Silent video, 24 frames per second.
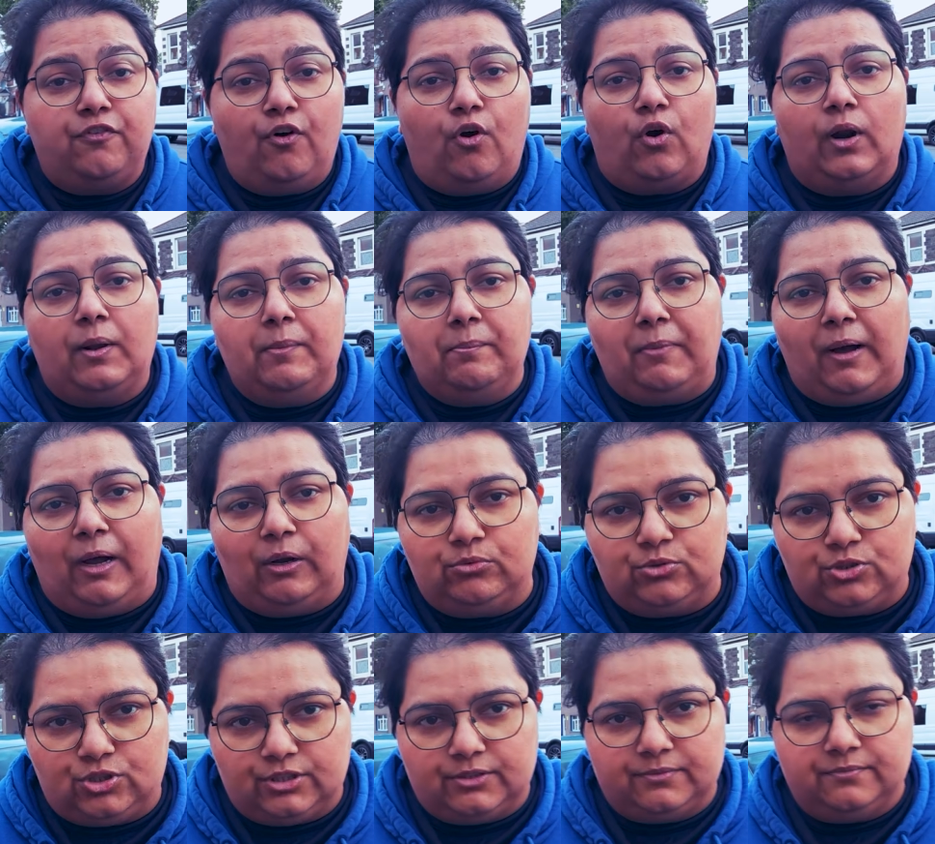for a
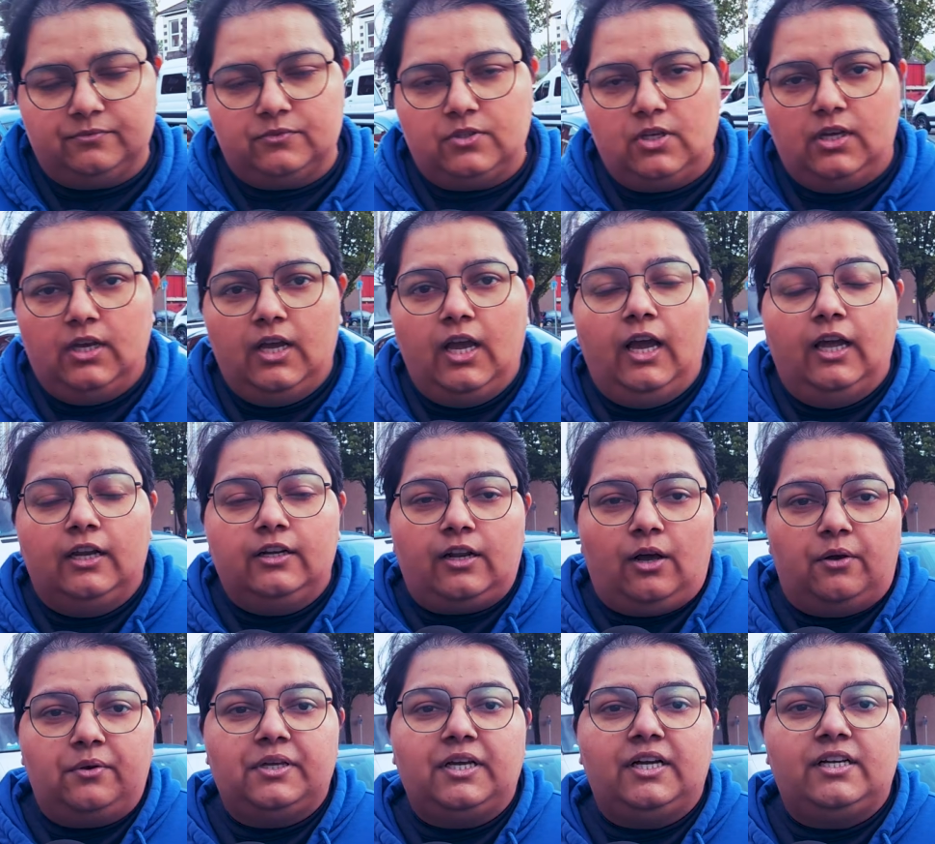boundary.
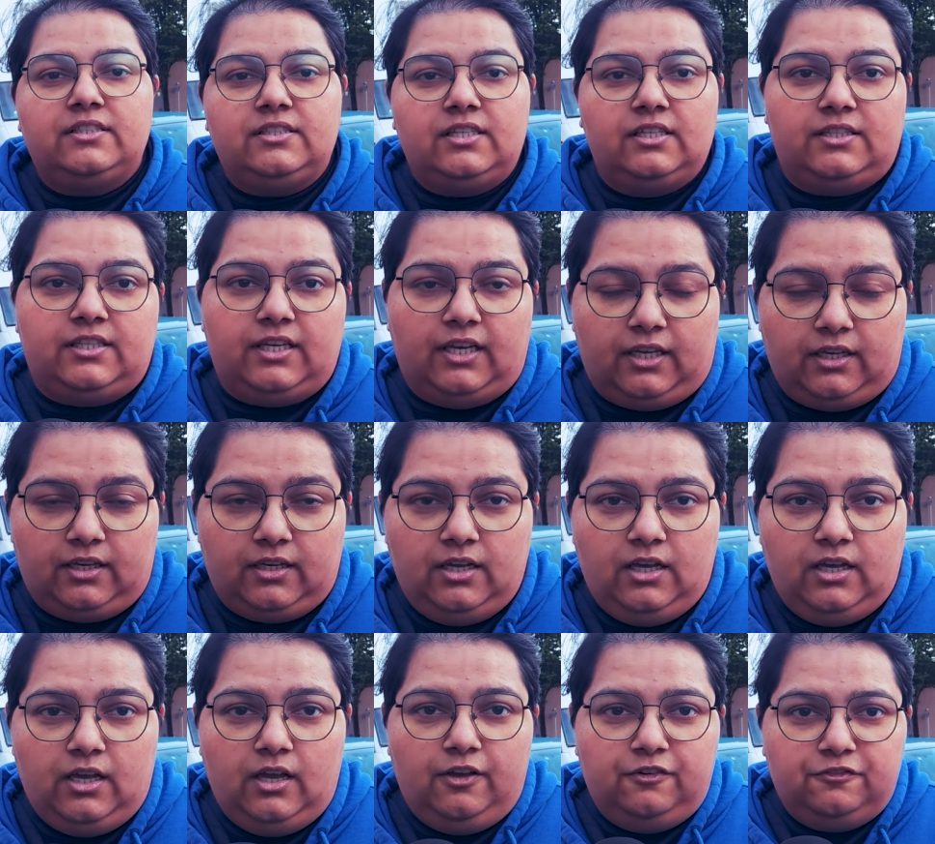Now here's the thing.
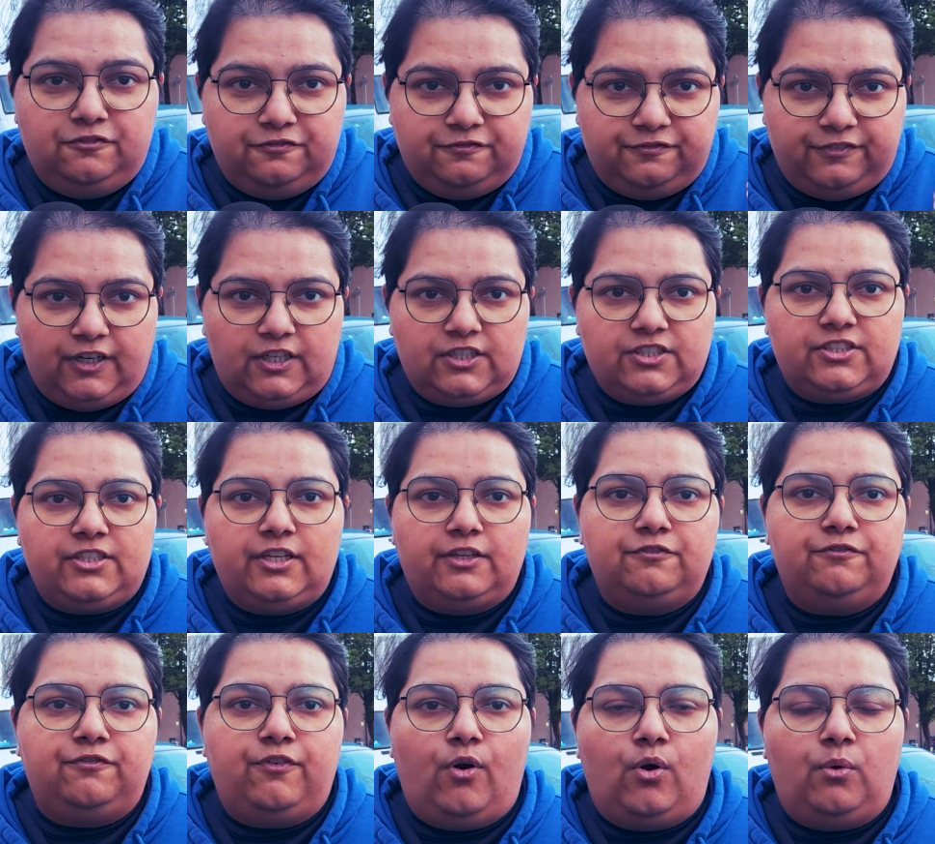First
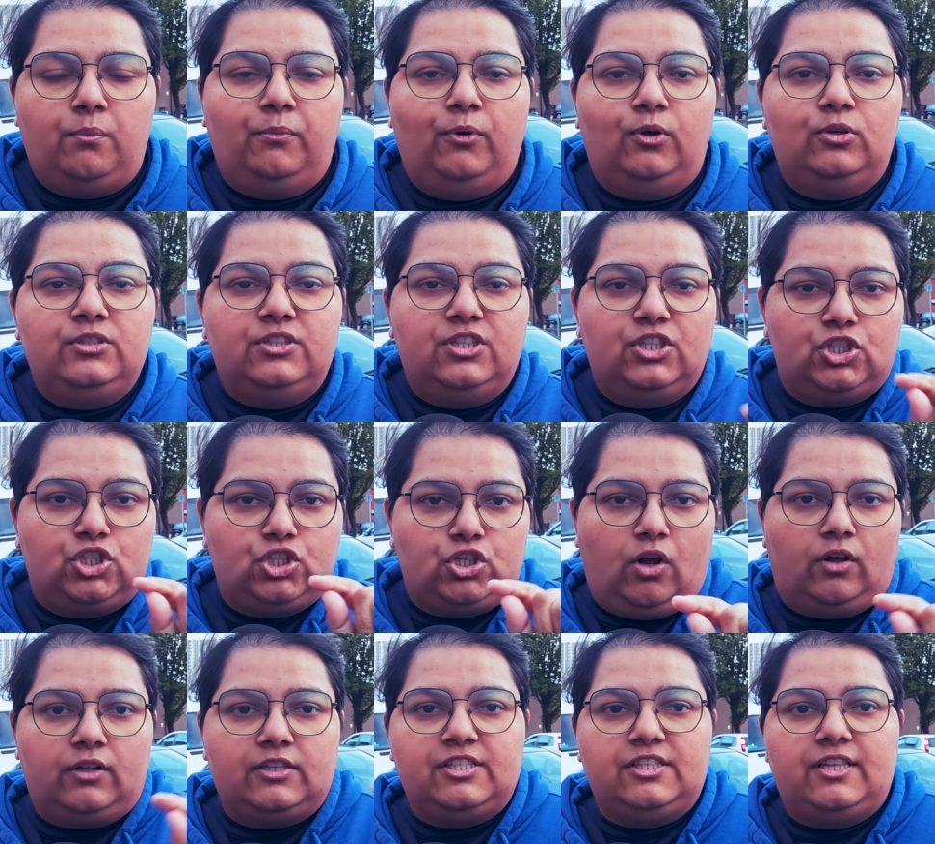and foremost, the
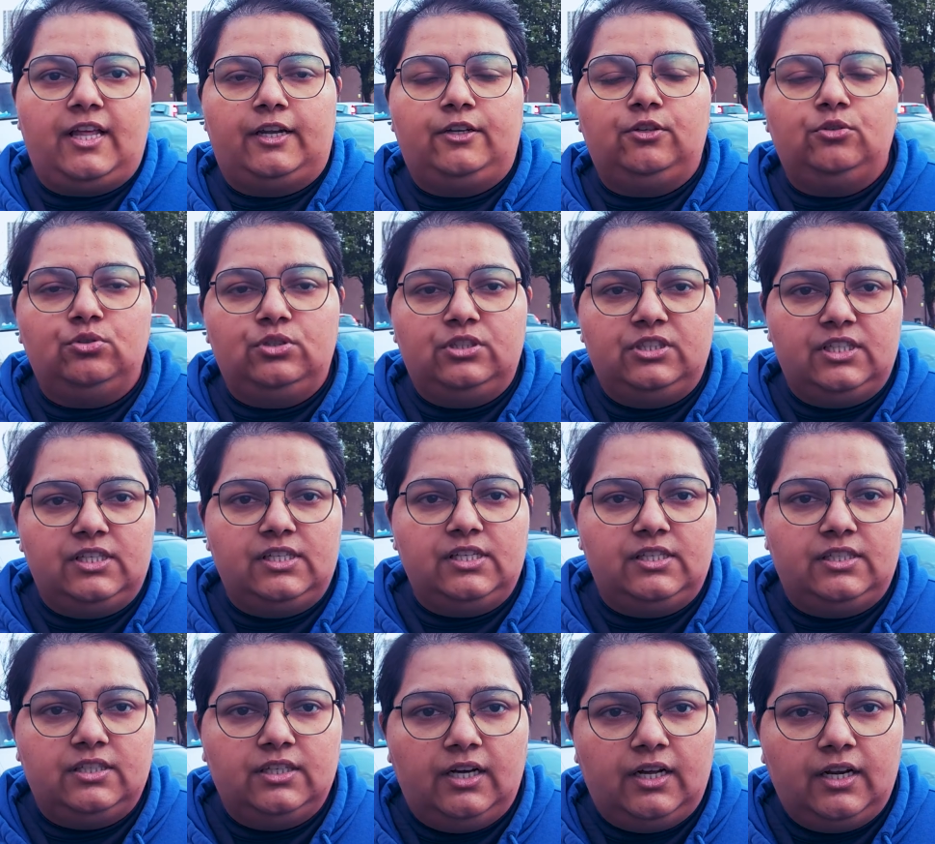shots that you
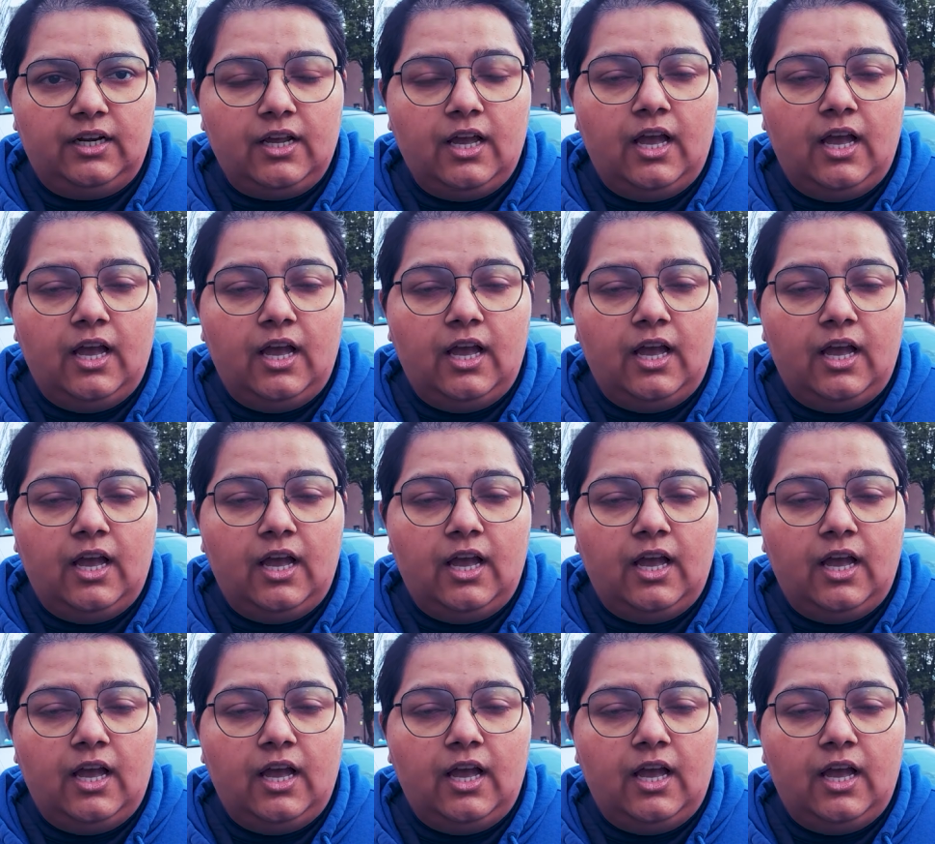see here